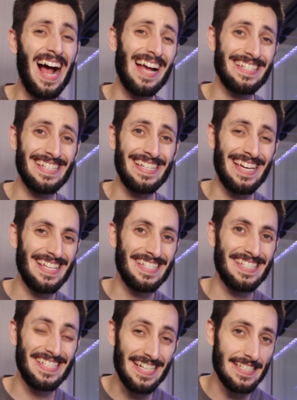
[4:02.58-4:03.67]
IC is
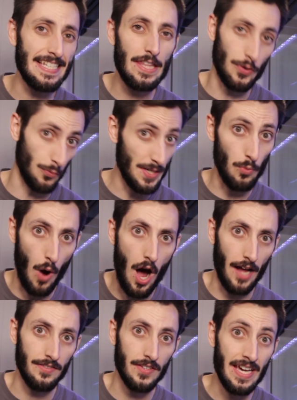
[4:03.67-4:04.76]
63
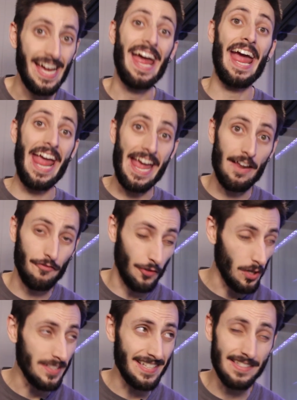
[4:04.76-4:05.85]
watts, and
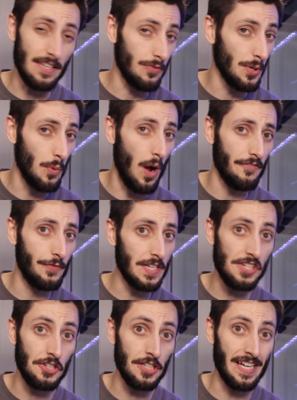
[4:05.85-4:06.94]
for a 63-watt
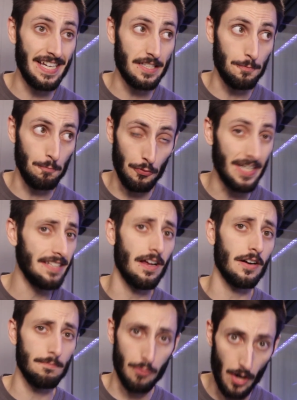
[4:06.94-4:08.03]
fixture, it's pretty darn